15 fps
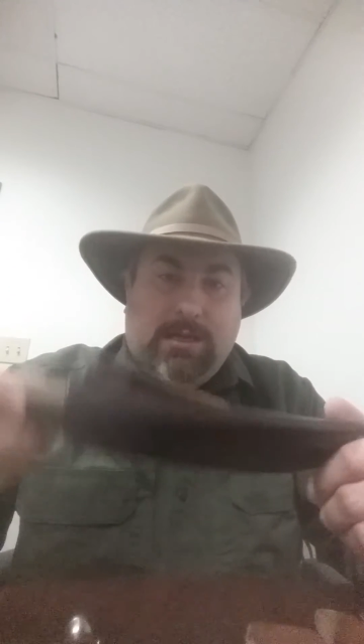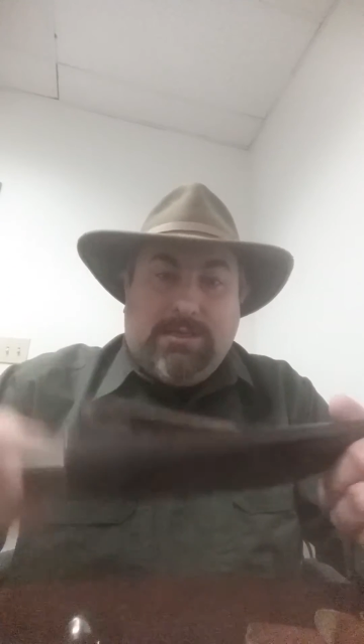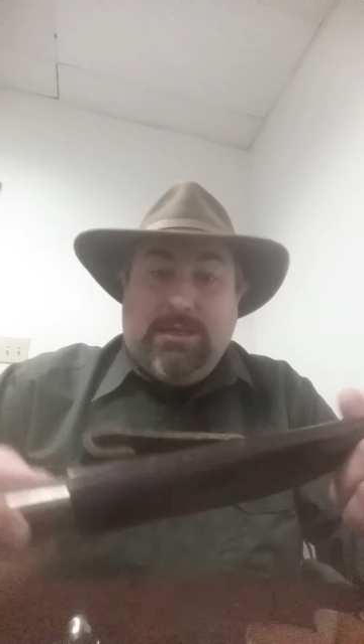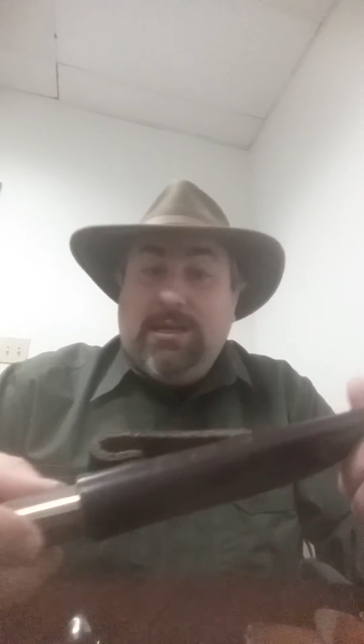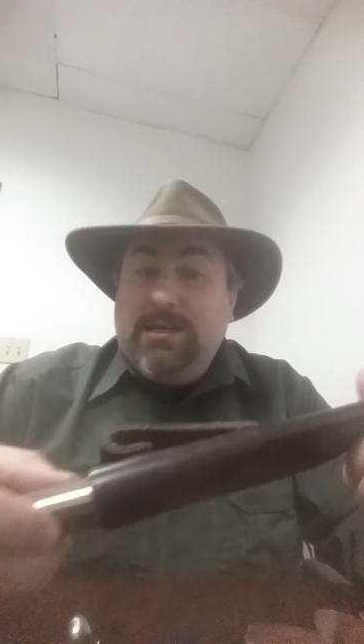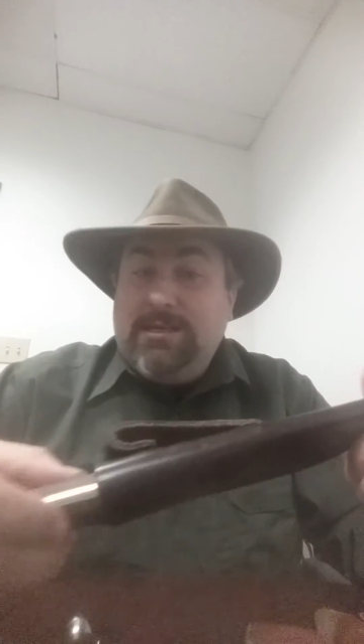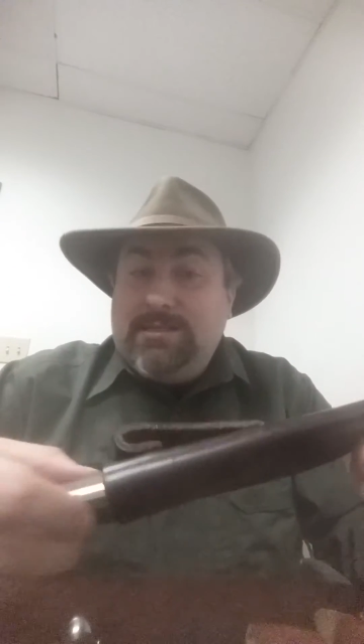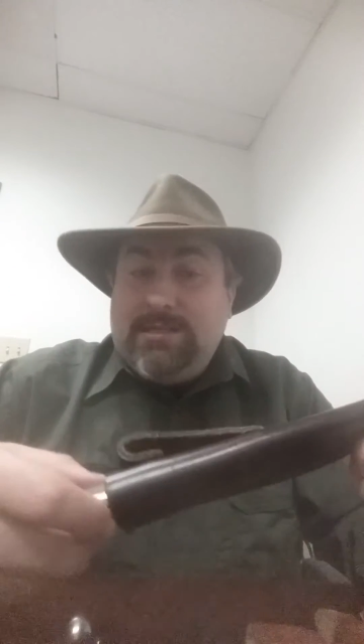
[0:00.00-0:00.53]
is
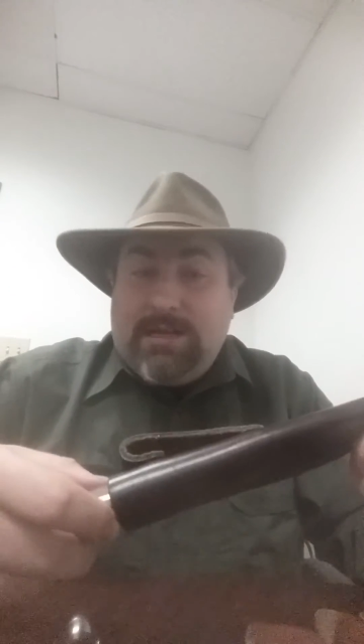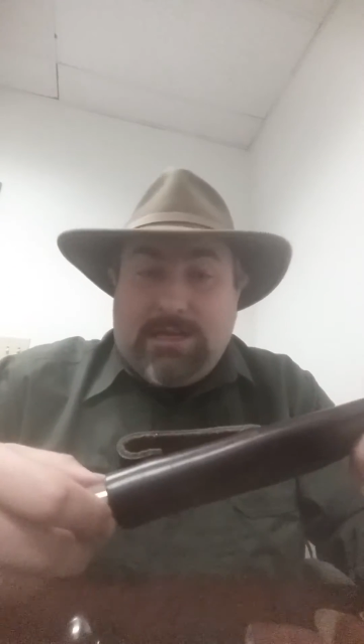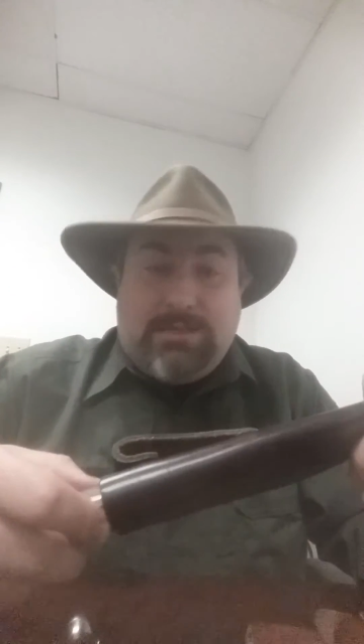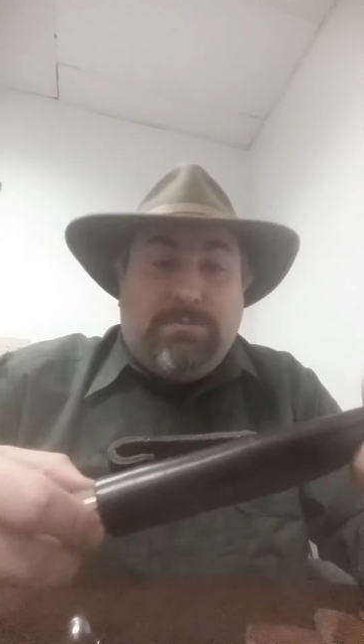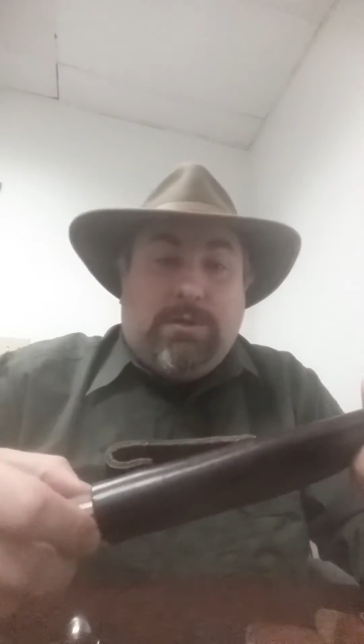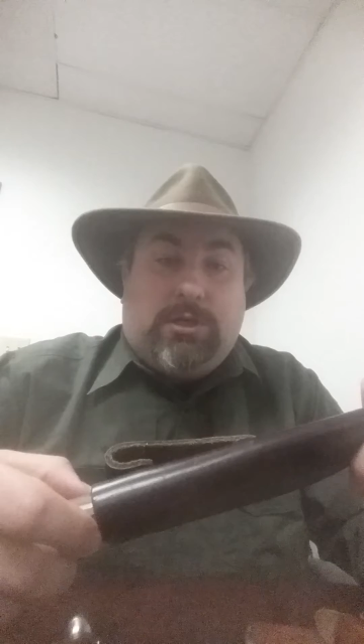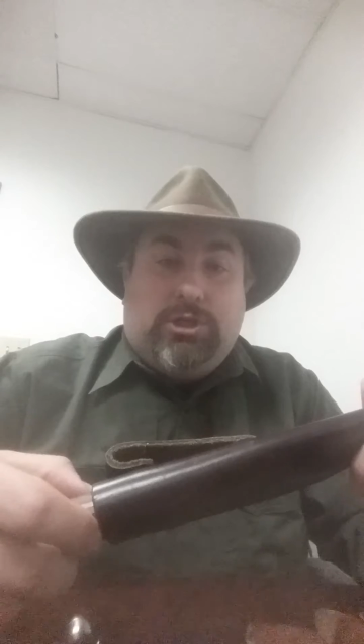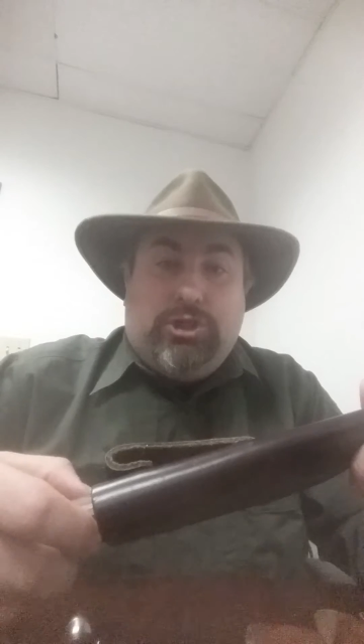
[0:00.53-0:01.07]
it is
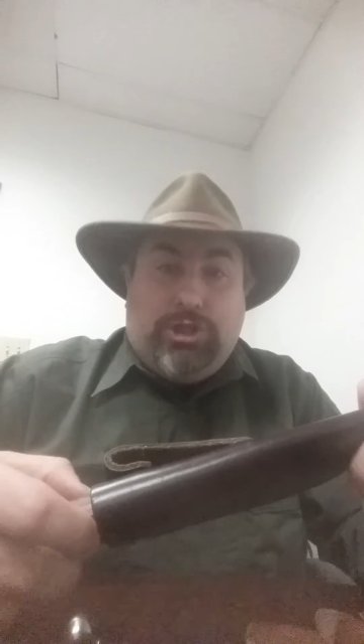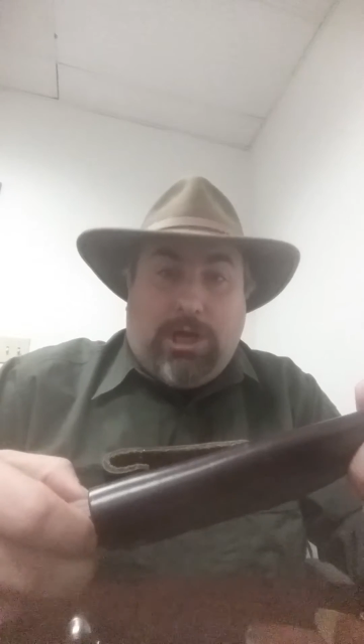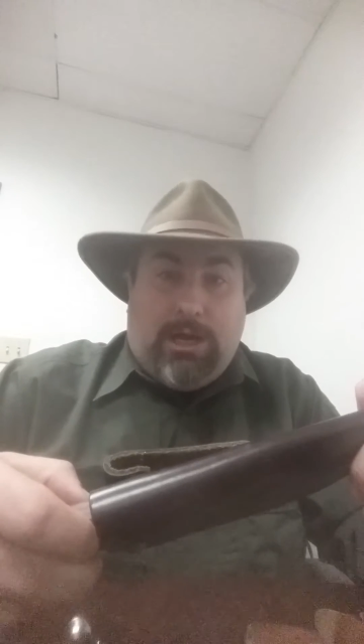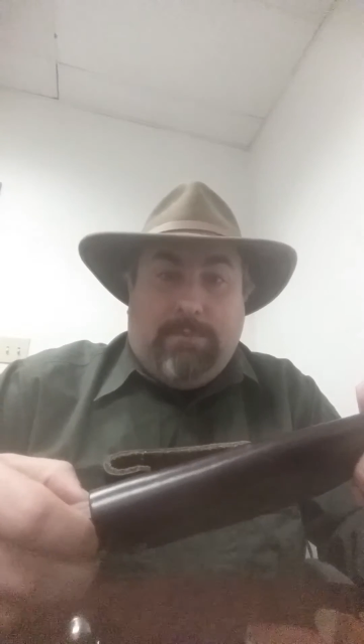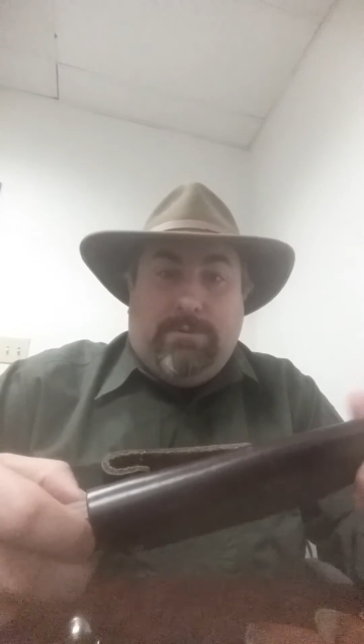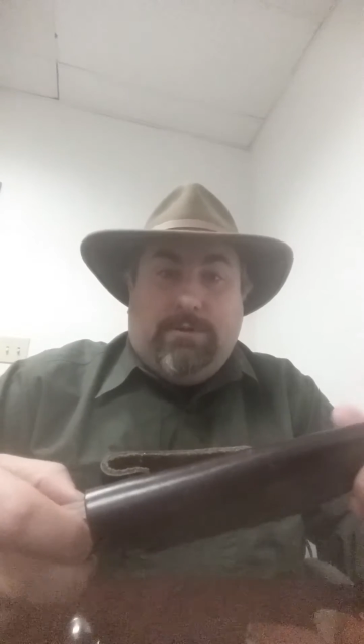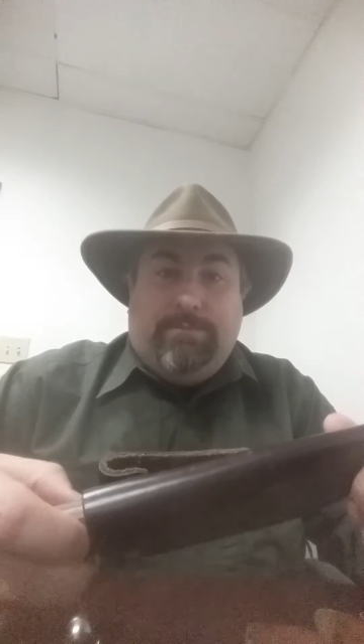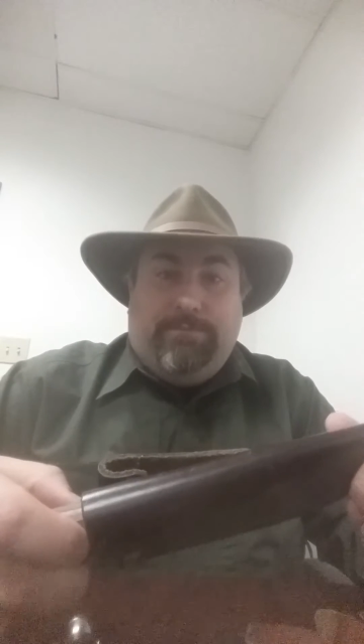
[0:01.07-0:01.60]
Nesmik
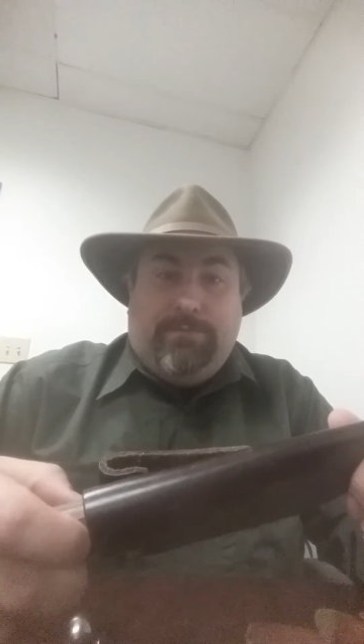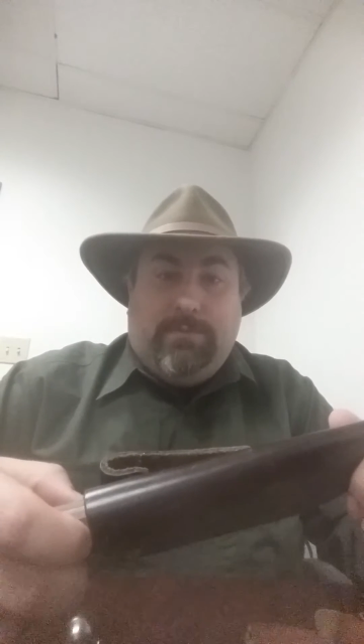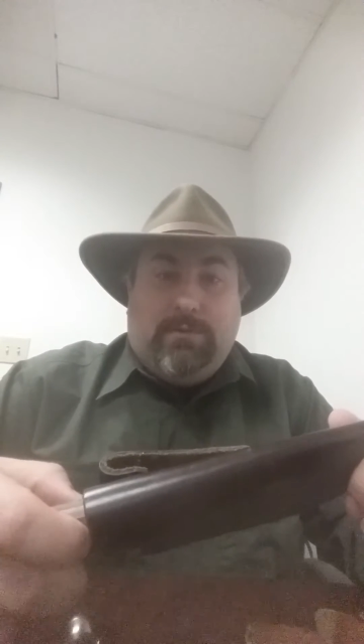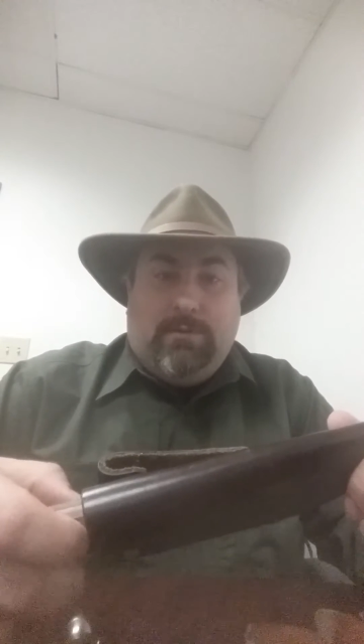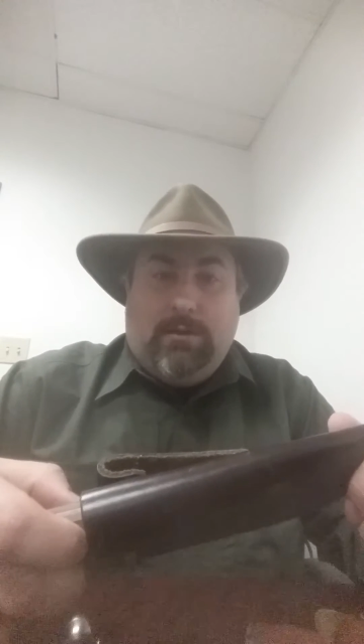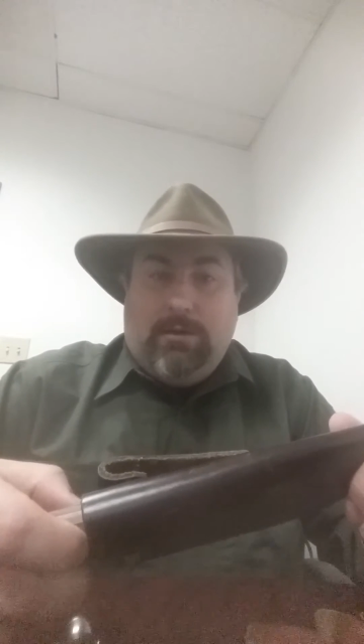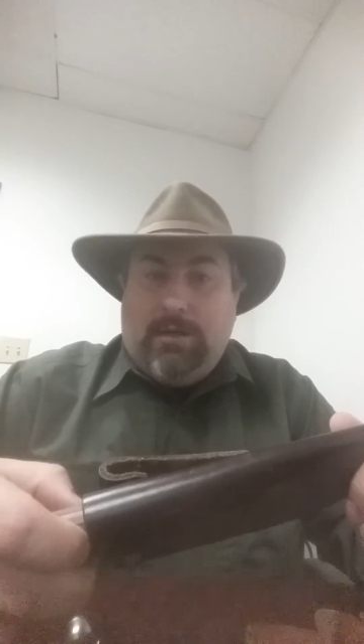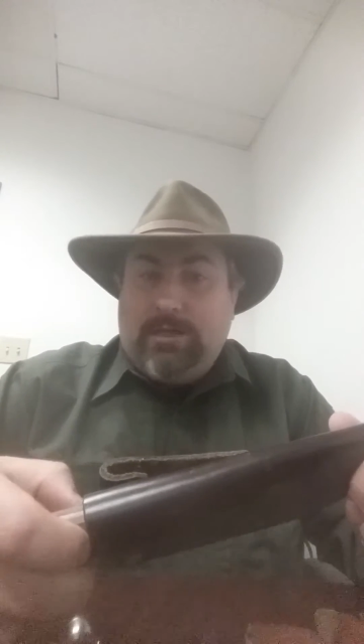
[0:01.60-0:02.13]
shaped,
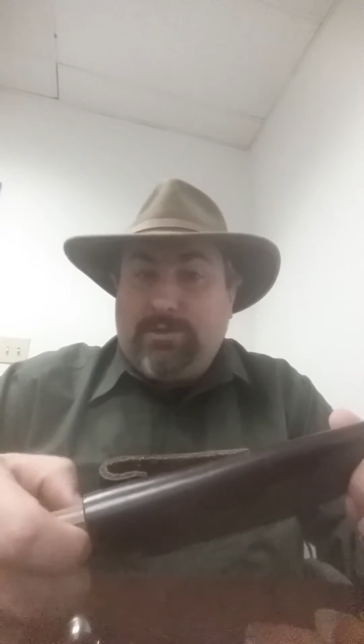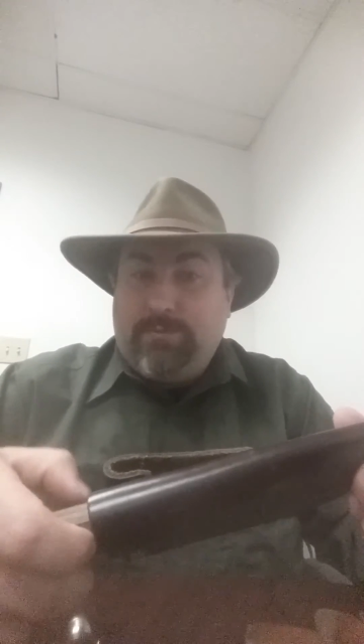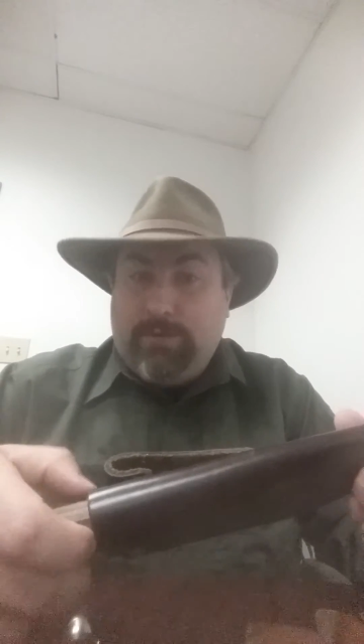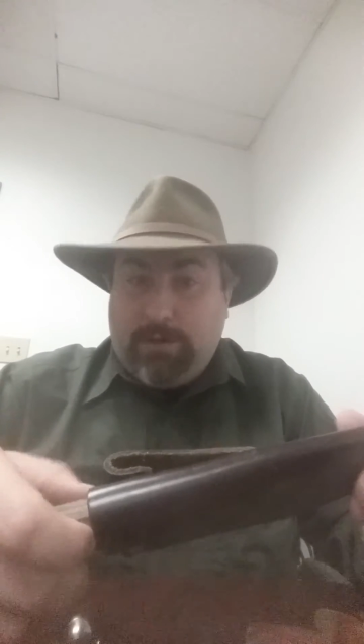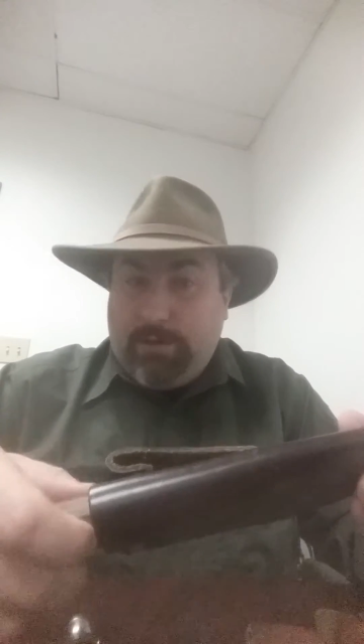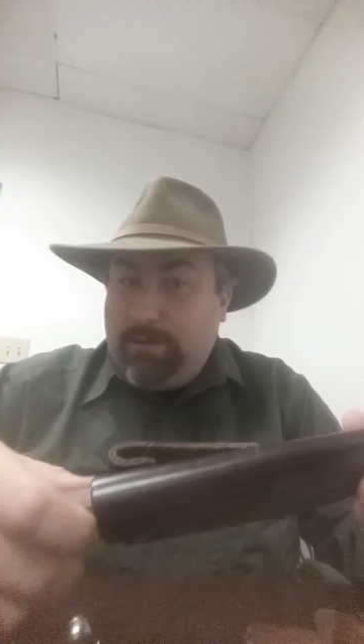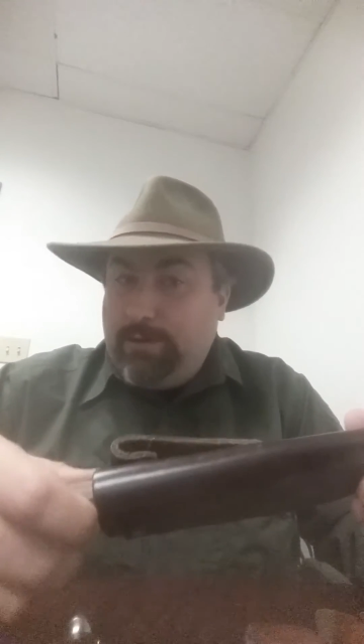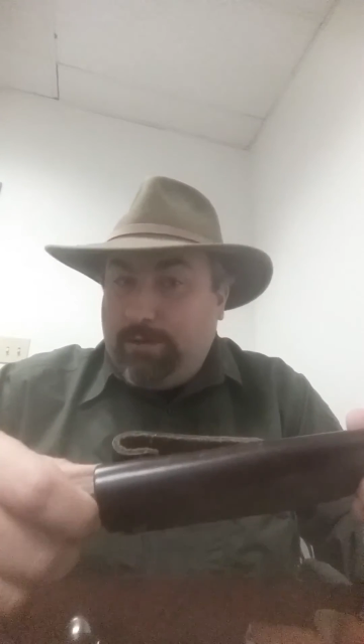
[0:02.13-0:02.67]
and
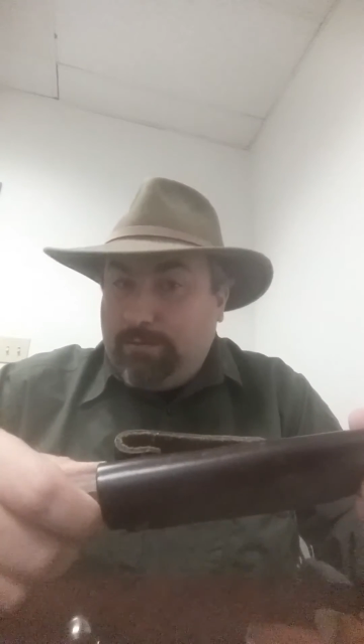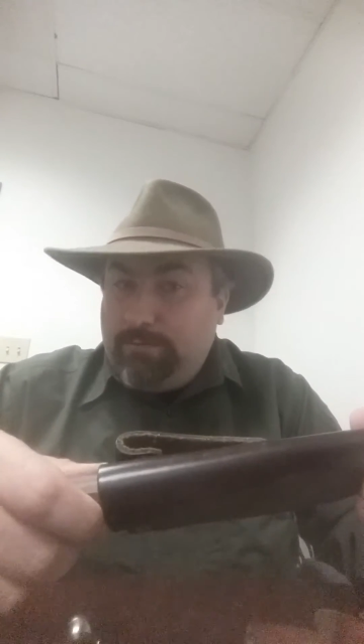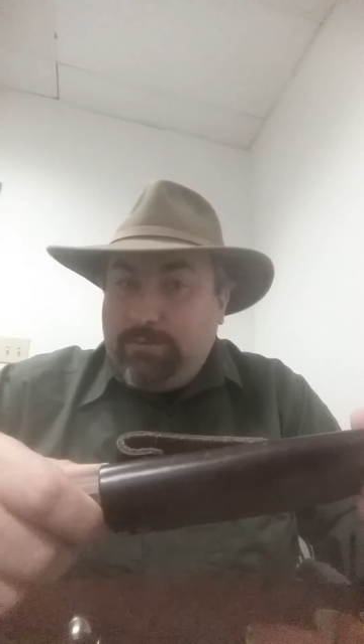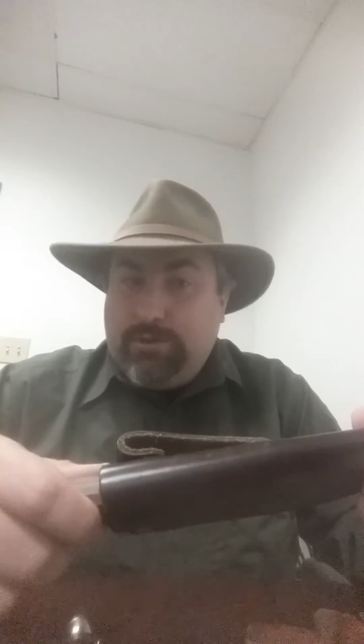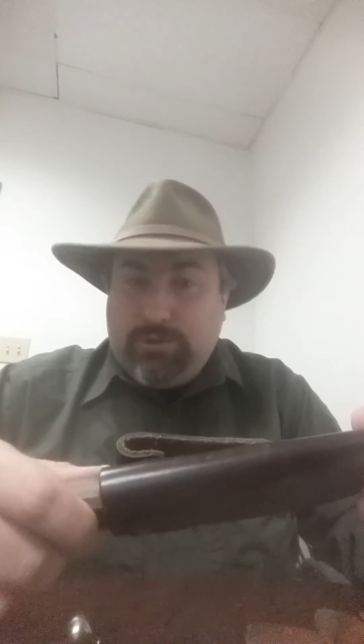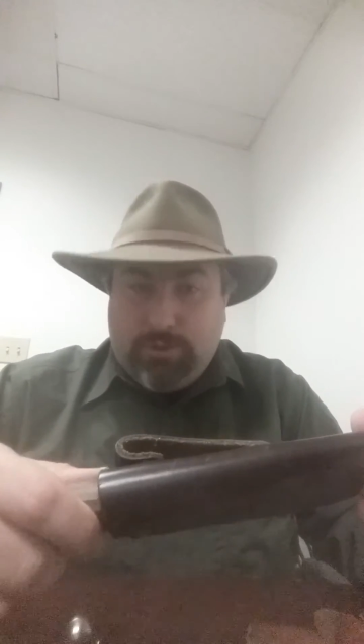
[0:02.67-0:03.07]
you know,